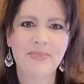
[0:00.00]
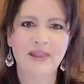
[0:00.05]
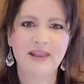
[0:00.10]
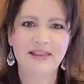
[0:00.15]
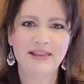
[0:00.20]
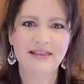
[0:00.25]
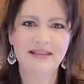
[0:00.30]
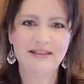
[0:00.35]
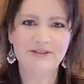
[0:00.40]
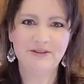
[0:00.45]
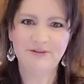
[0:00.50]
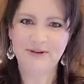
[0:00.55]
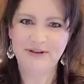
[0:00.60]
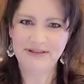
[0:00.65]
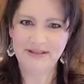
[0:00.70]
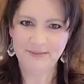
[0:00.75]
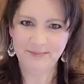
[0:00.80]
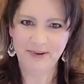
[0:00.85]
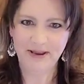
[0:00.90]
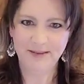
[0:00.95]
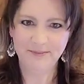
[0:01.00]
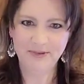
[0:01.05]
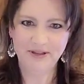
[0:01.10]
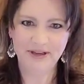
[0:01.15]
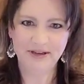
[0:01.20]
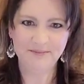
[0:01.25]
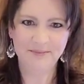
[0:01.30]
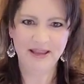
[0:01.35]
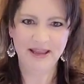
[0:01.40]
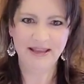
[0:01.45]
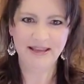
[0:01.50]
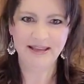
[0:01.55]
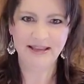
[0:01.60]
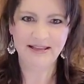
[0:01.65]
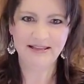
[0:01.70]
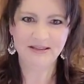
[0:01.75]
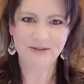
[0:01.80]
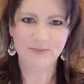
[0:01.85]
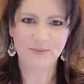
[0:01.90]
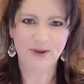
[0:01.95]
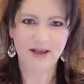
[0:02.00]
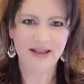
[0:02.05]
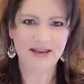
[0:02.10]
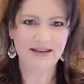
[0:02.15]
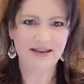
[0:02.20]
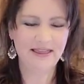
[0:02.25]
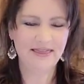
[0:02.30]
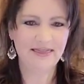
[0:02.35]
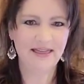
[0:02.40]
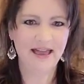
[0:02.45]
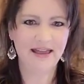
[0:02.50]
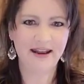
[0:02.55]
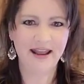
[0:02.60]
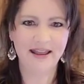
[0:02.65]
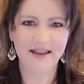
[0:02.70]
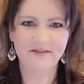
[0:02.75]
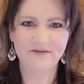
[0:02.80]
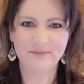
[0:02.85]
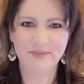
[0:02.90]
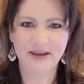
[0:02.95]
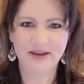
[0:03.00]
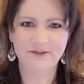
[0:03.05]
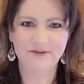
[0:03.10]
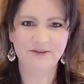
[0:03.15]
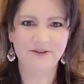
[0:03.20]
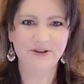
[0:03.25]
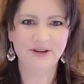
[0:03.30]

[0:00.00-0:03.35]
The recipe I'm going to make is one that I have made for